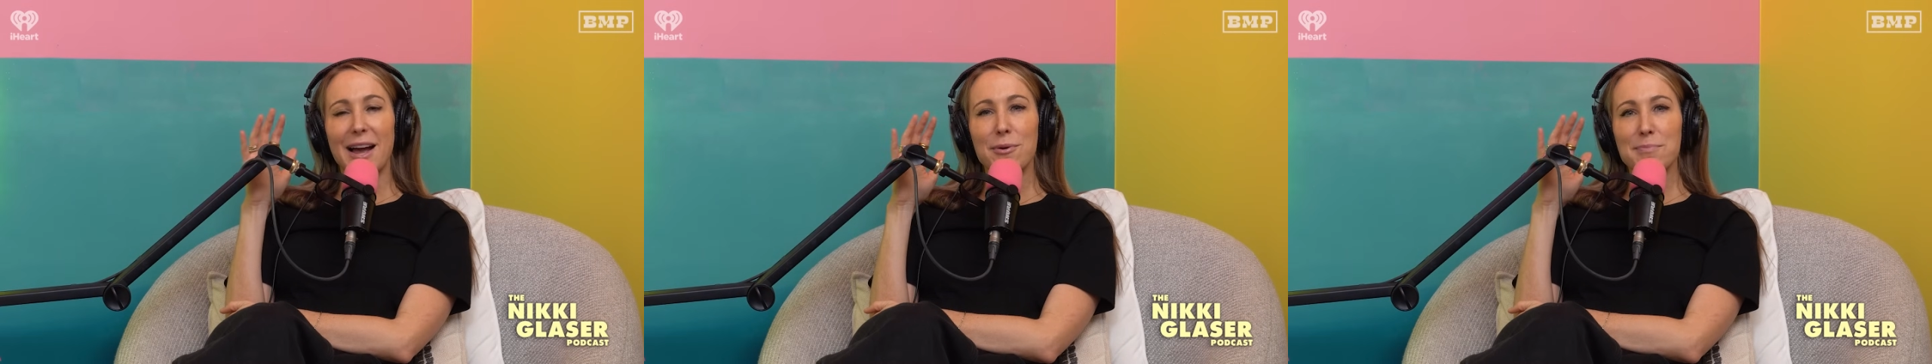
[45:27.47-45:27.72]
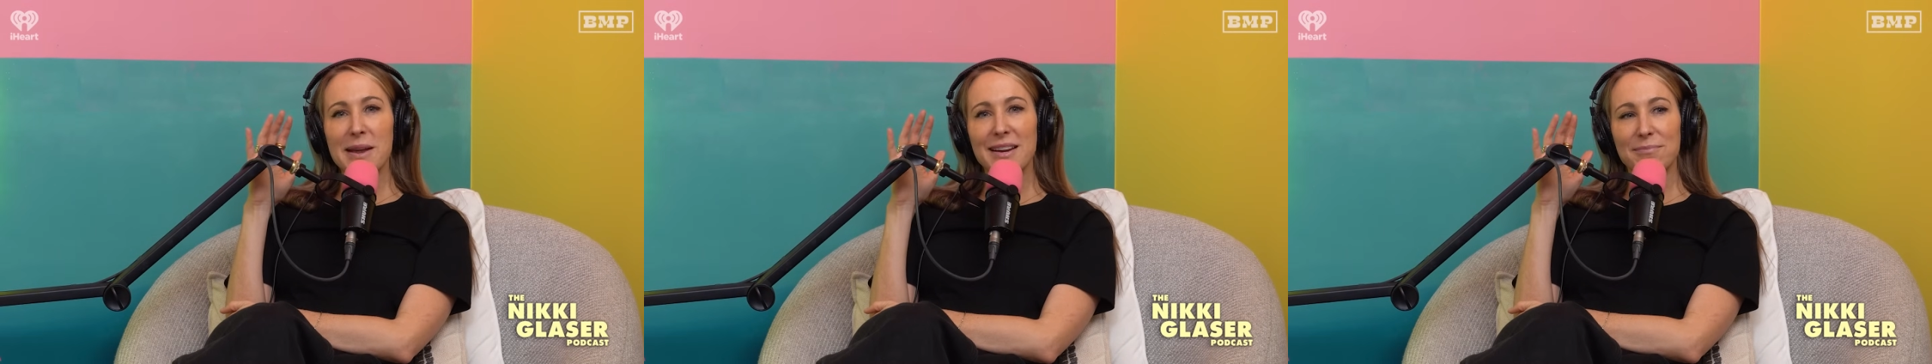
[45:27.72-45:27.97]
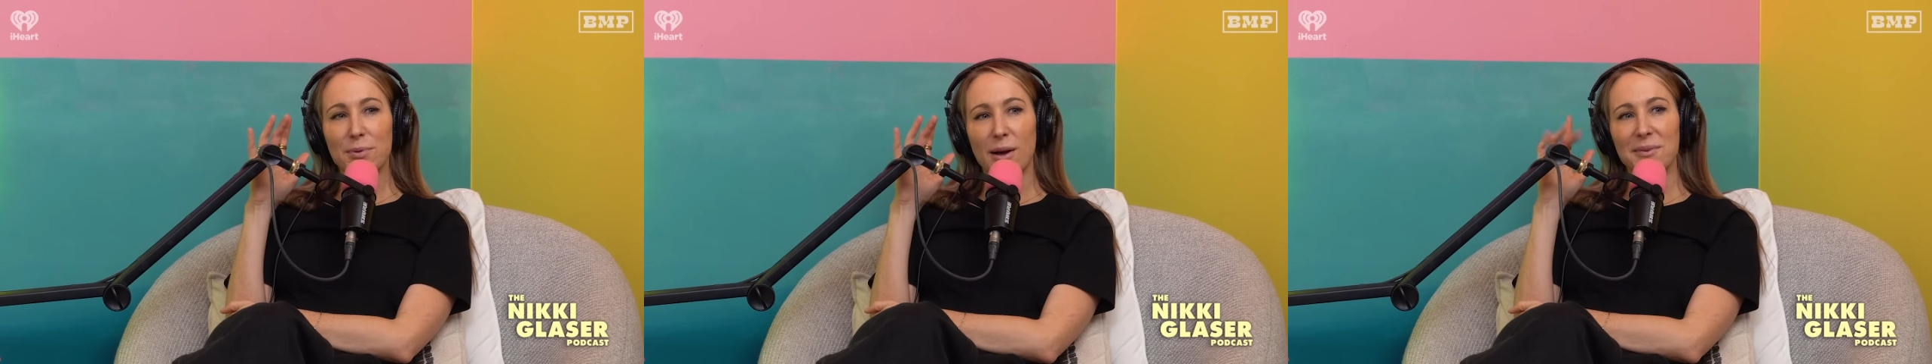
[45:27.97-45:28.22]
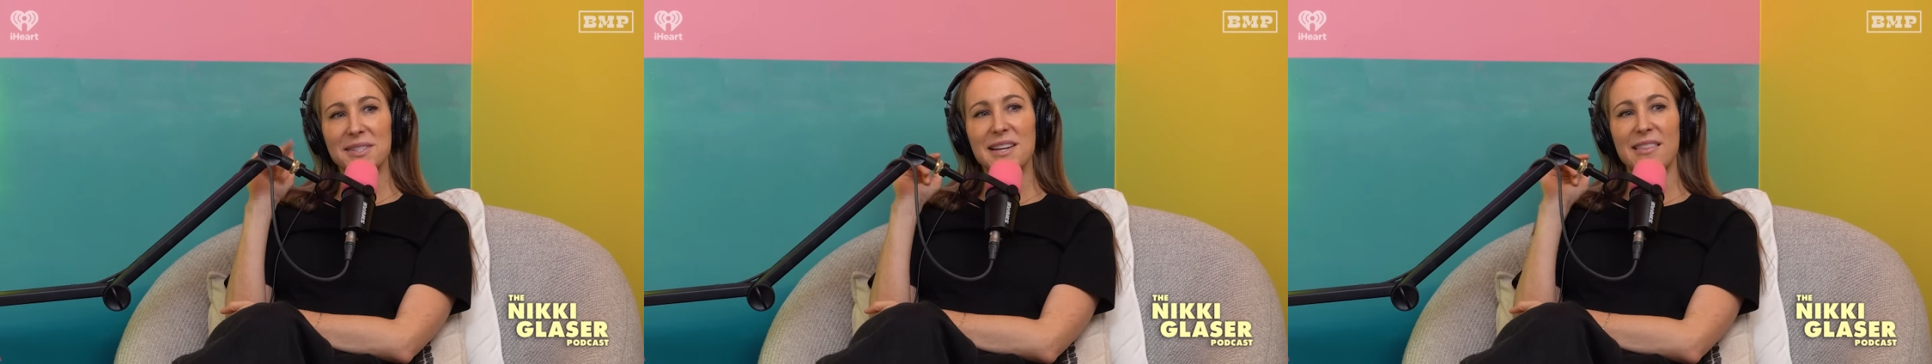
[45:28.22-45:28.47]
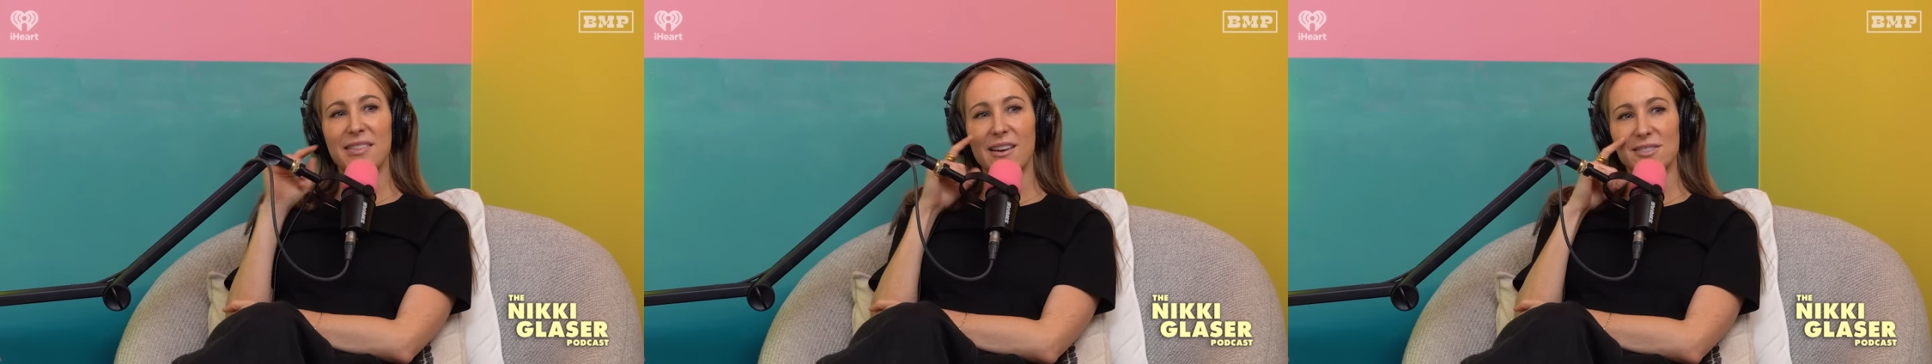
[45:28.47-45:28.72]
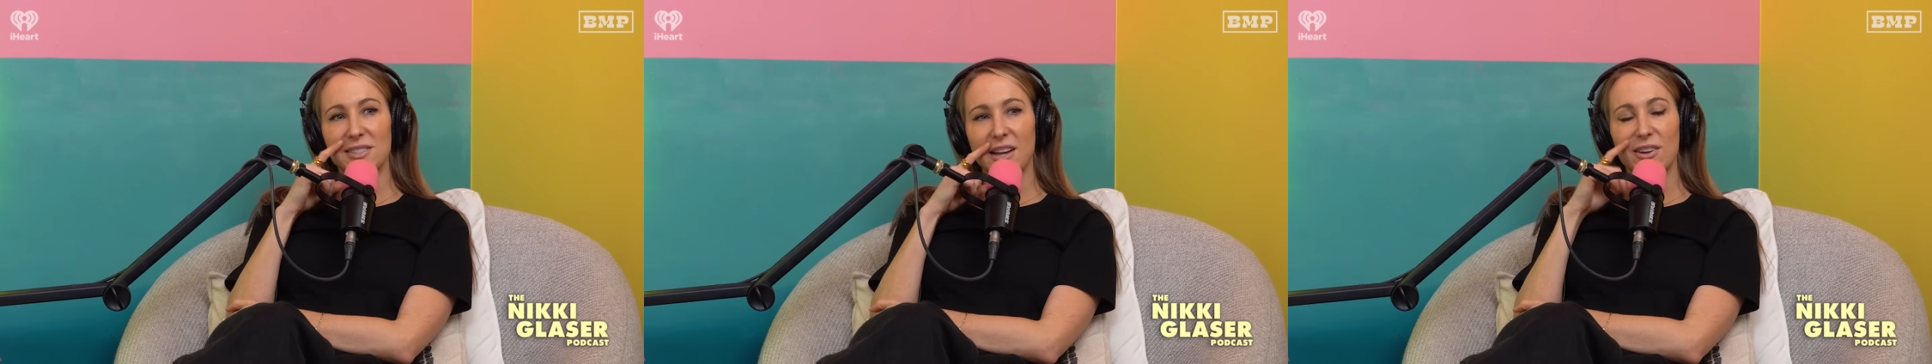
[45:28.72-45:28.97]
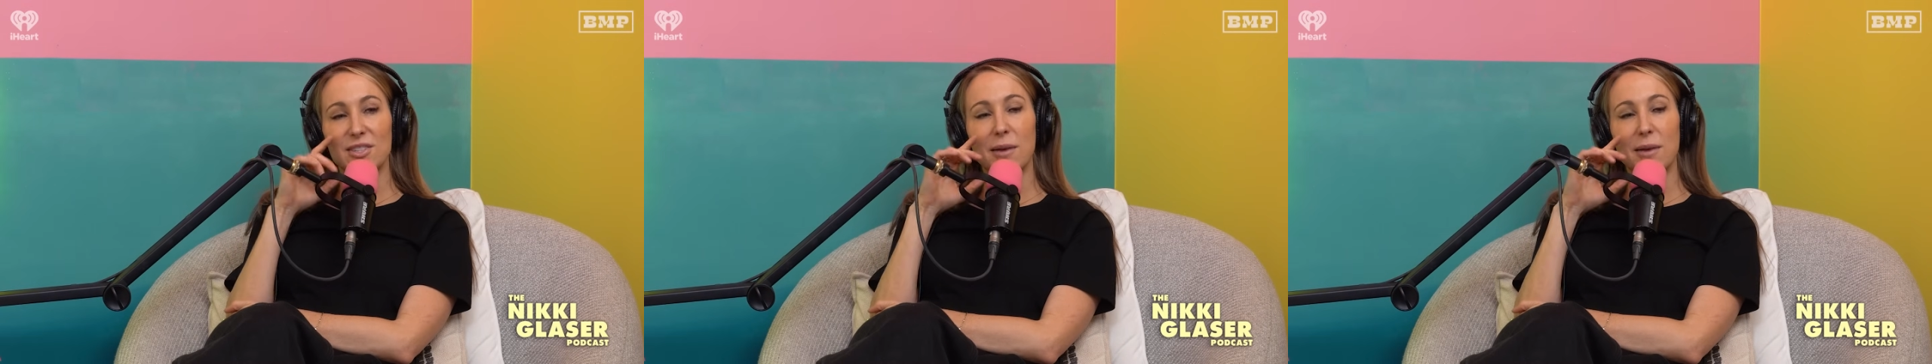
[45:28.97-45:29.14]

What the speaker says: I would pay probably $10,000.